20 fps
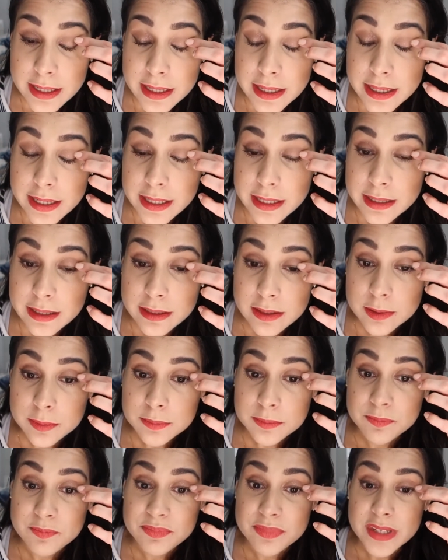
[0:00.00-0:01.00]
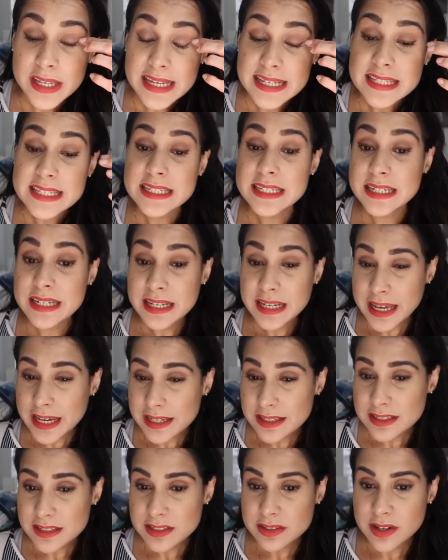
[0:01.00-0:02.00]
It's
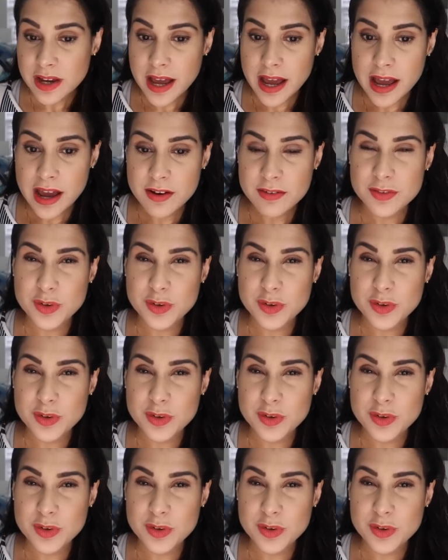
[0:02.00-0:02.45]
nice to have.